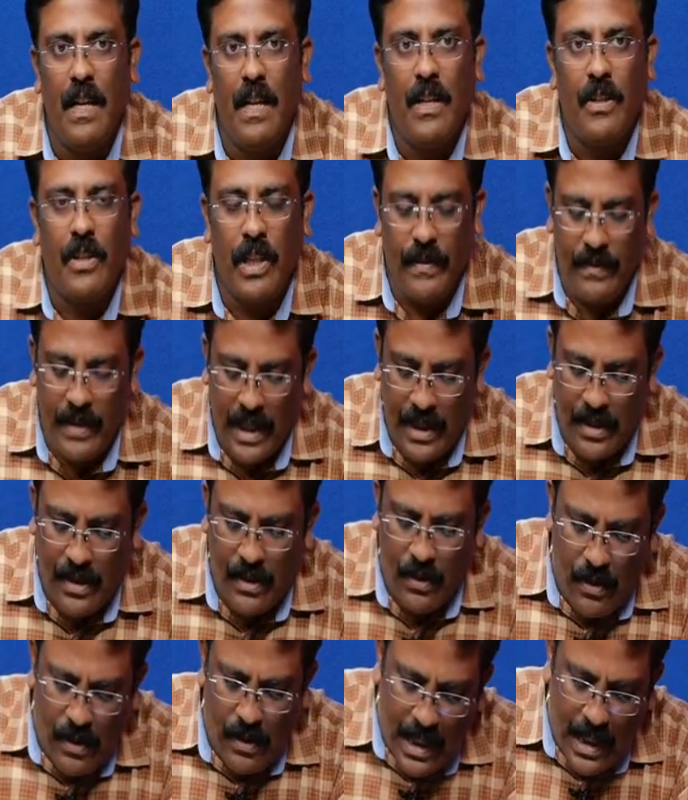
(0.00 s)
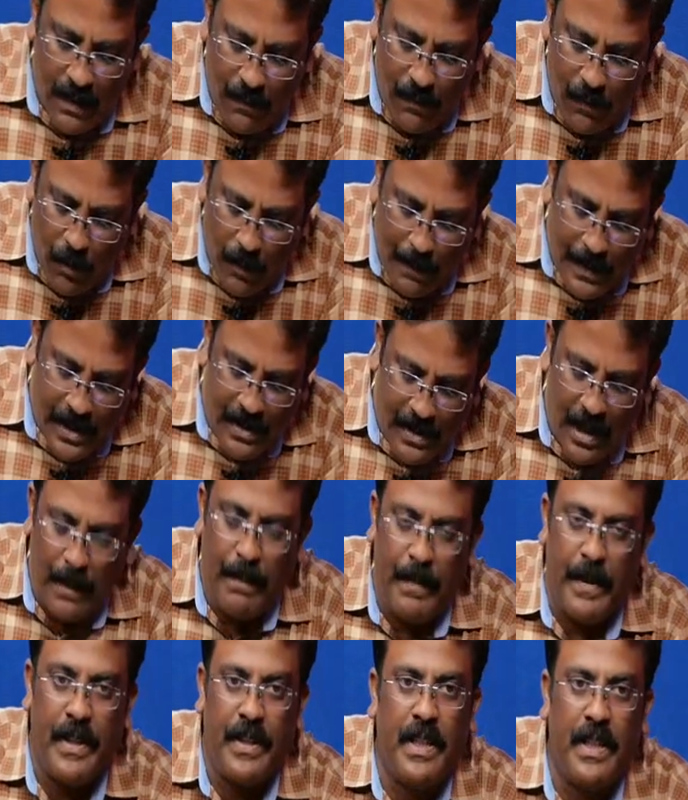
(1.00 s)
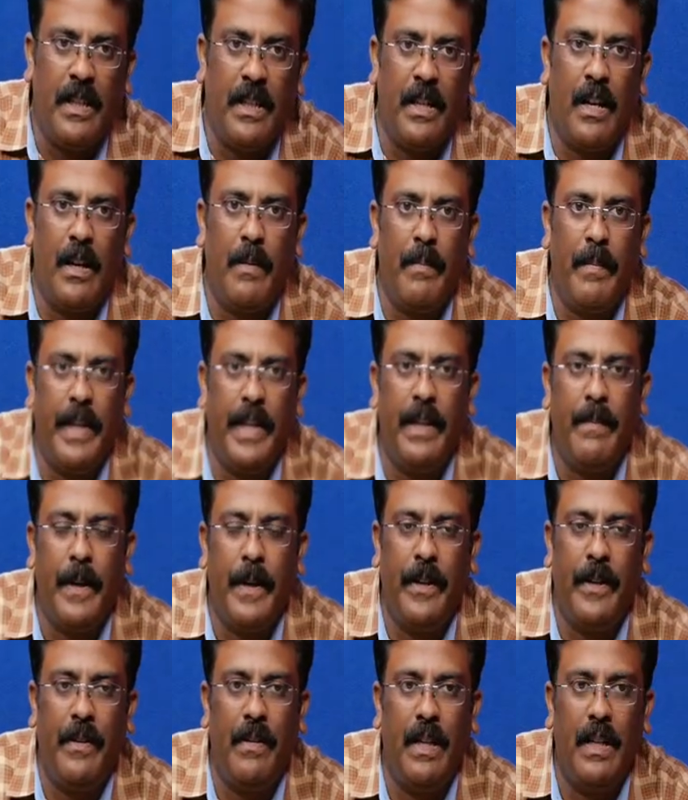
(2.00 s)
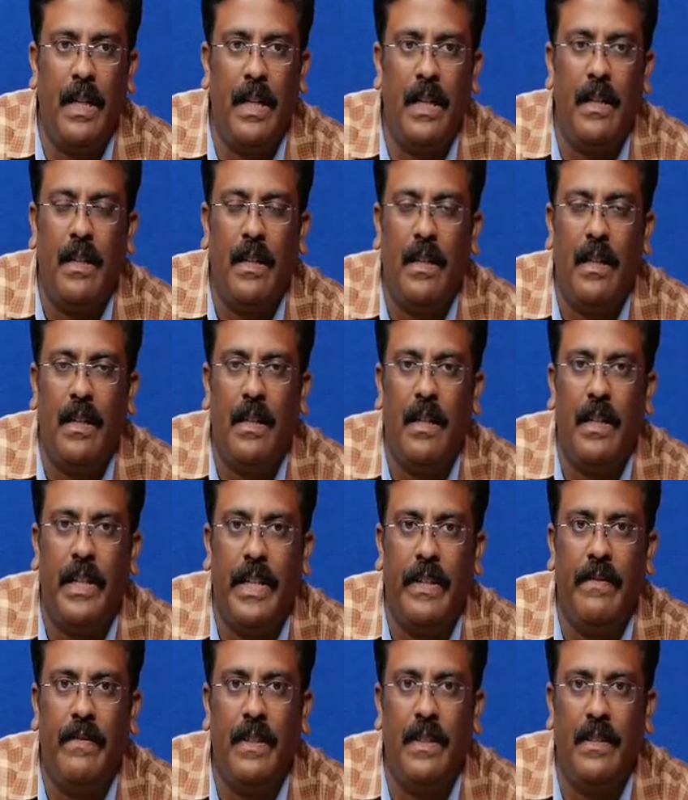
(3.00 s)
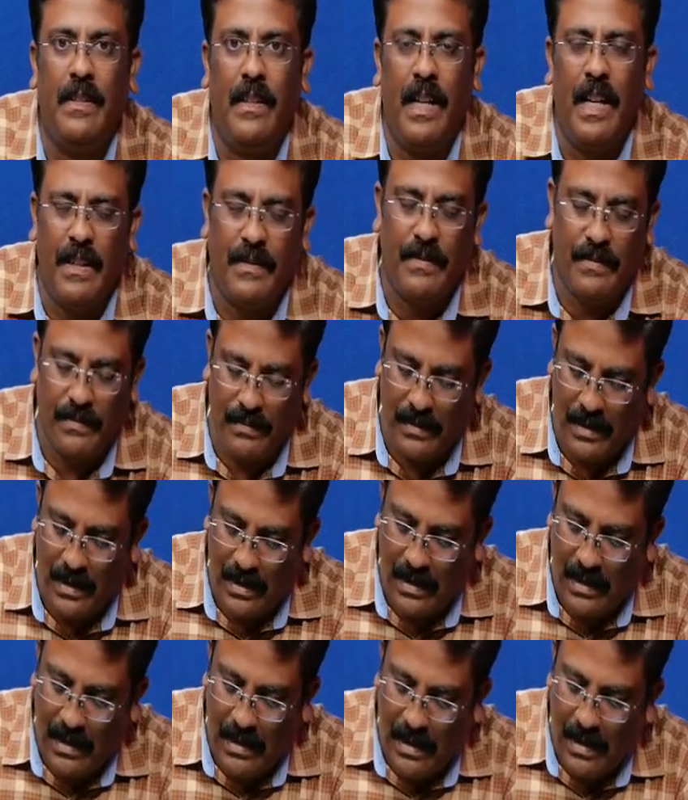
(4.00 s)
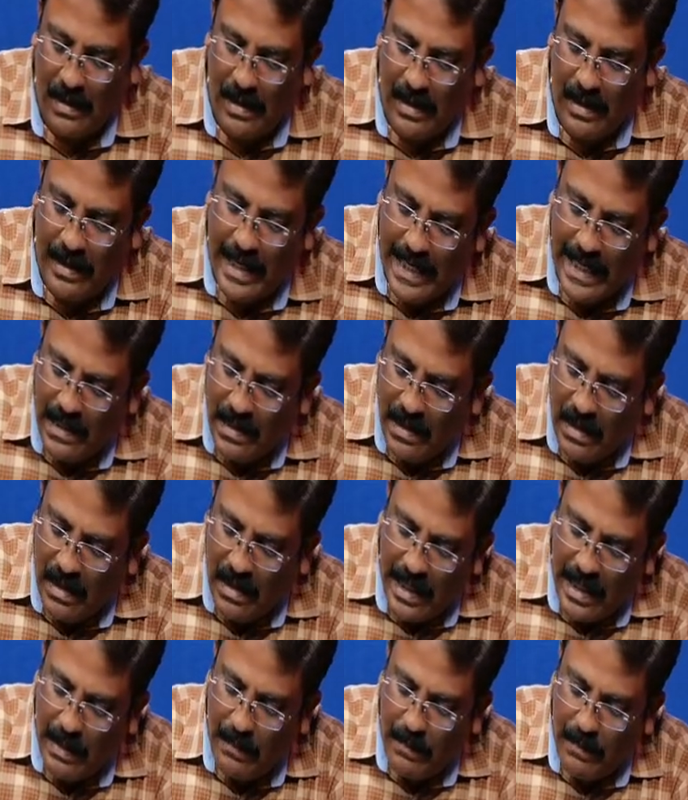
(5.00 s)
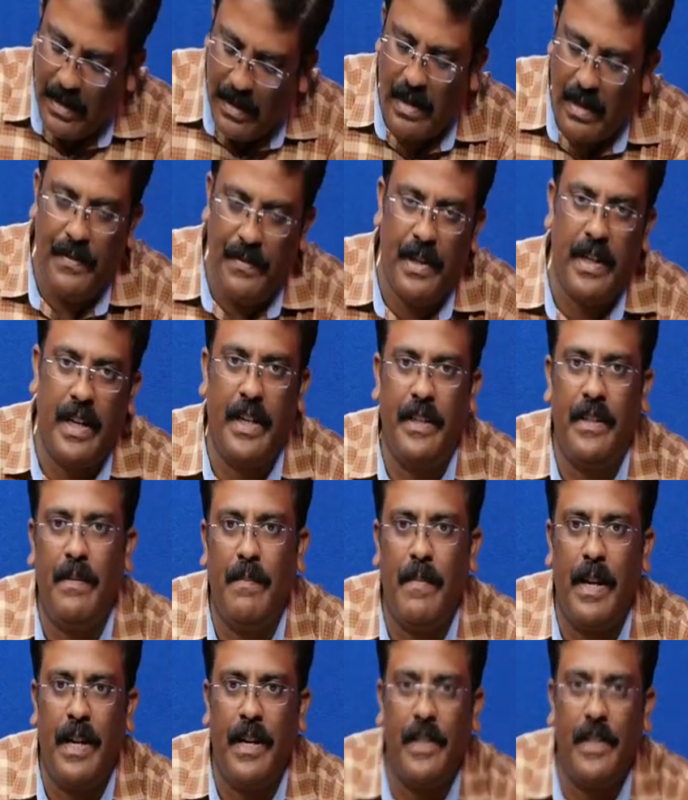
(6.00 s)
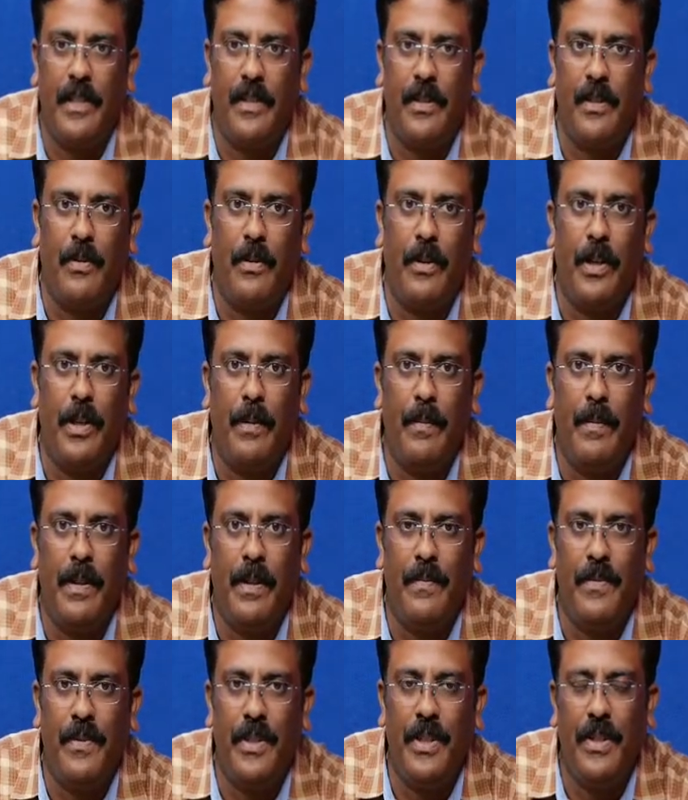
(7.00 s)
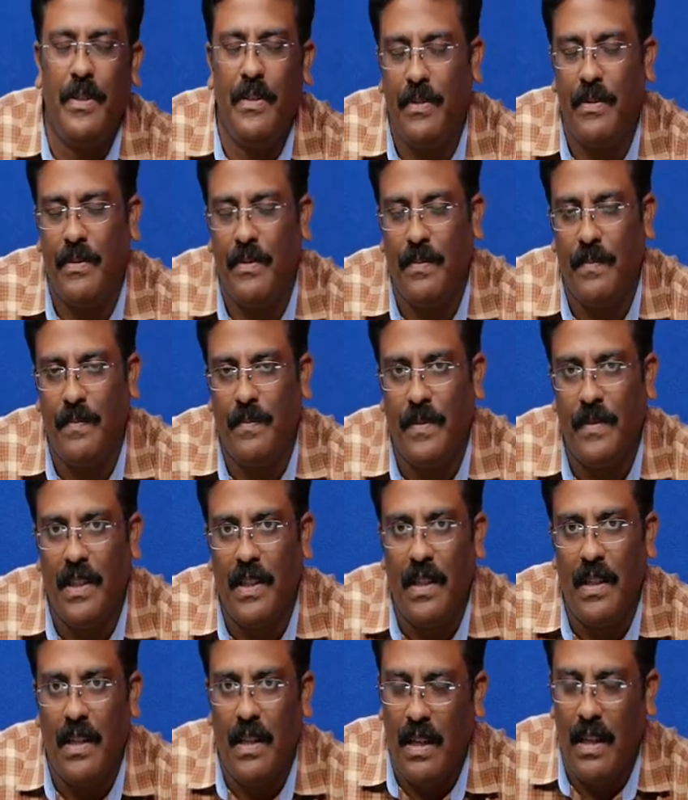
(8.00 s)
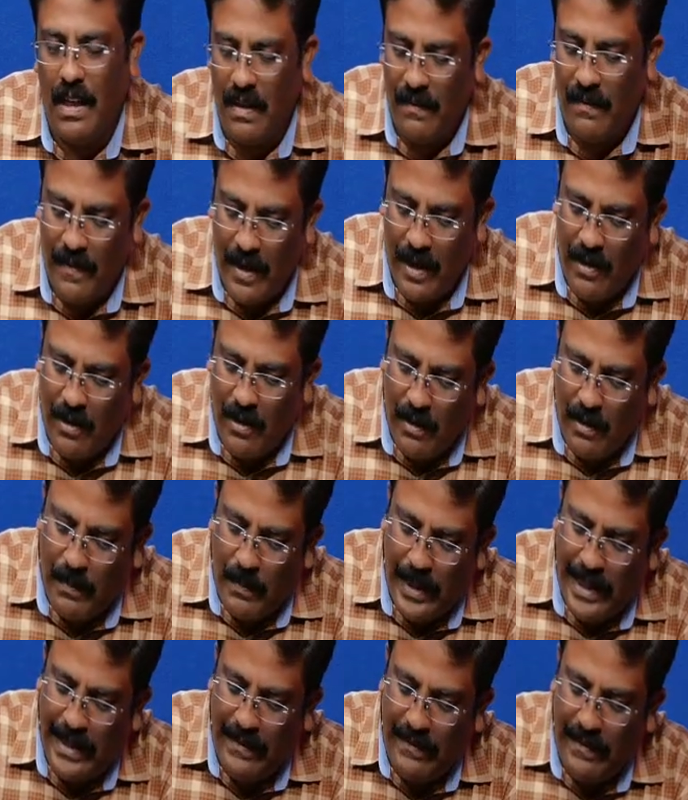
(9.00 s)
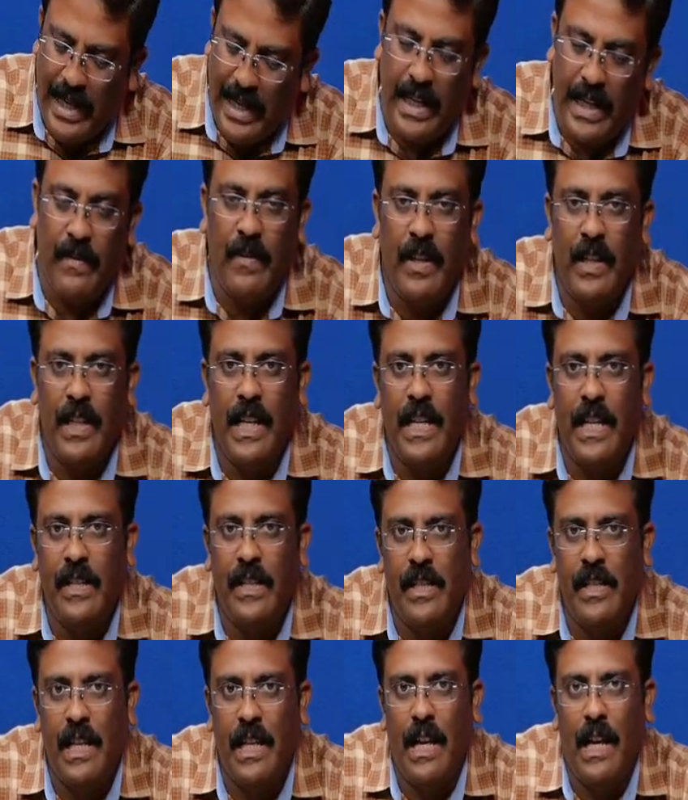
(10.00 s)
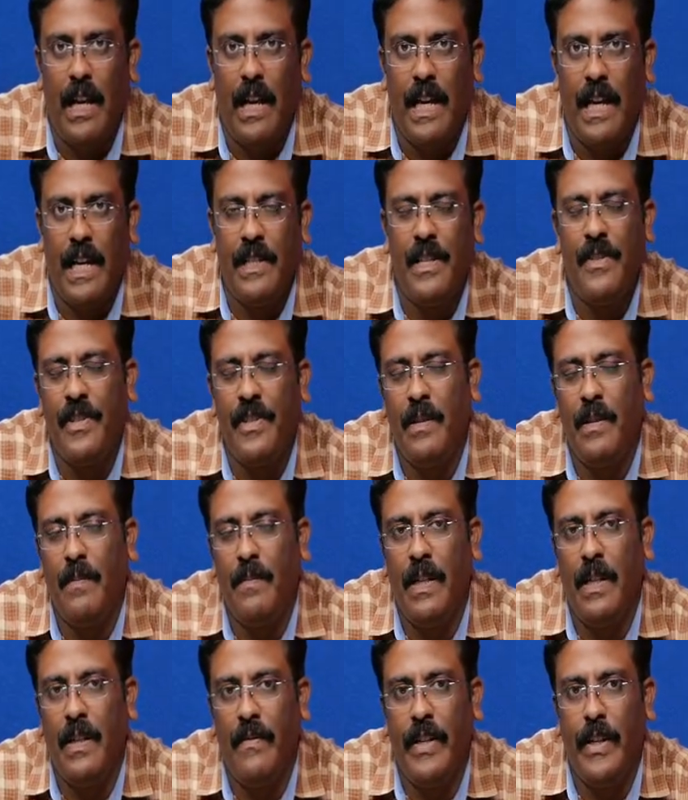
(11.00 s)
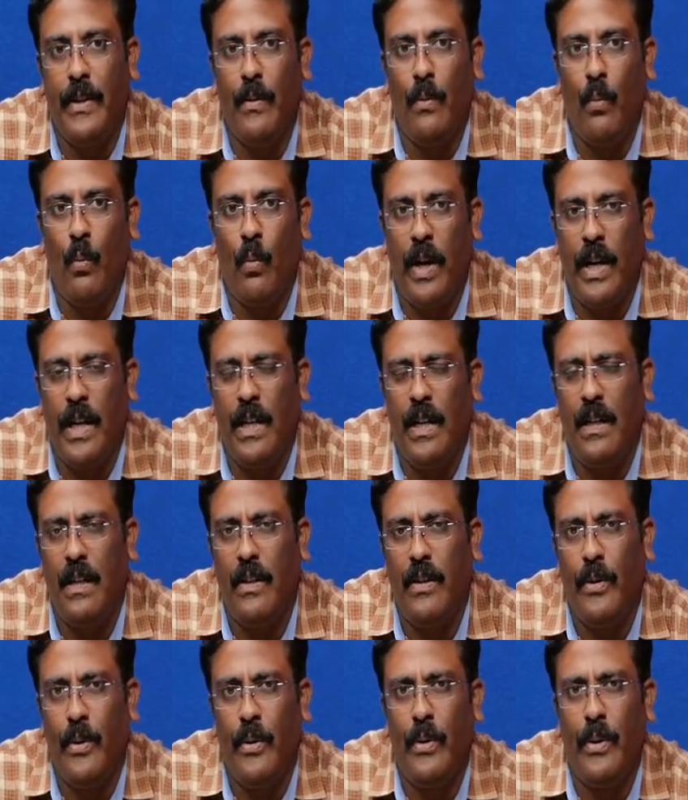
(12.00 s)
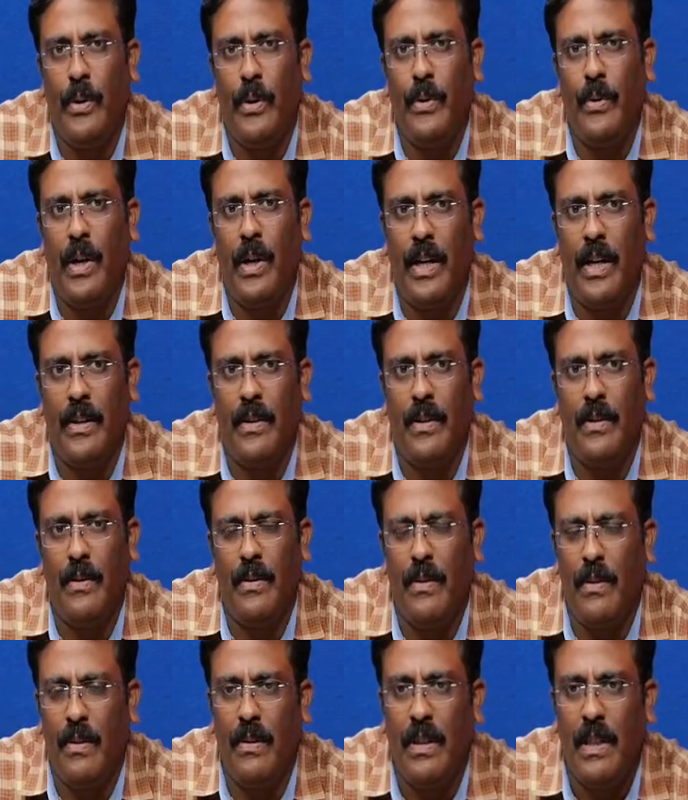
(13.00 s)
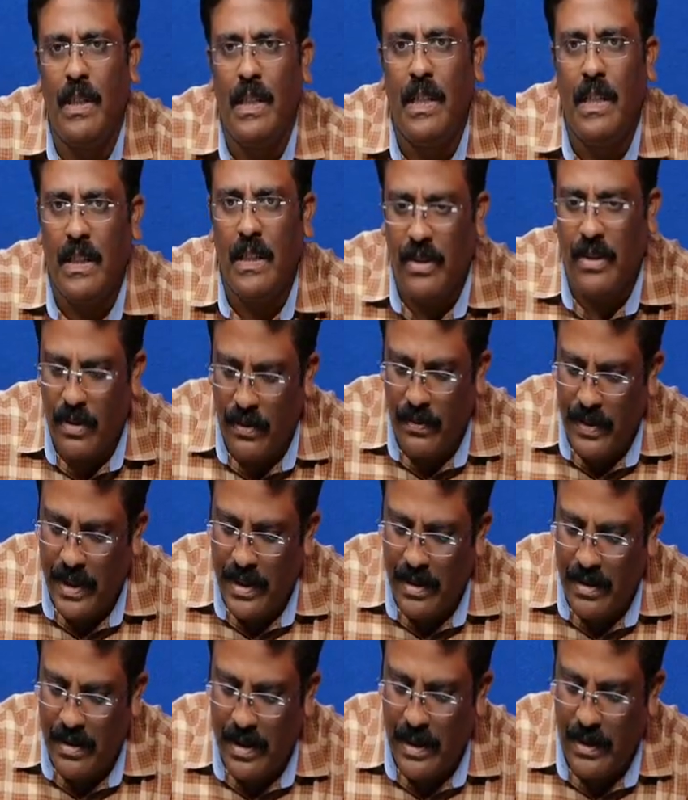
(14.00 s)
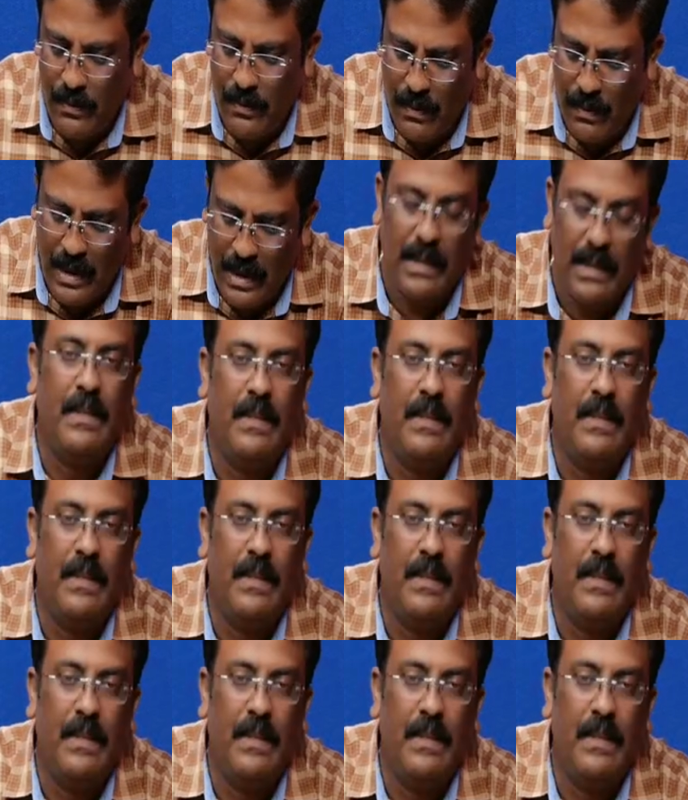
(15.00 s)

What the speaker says: So if there is no self loop is not present on my particular given graph, the diagonal element of your connected matrix is going to become 0, and followed by wherever the edge is existing between one node to another node, so we can write 1,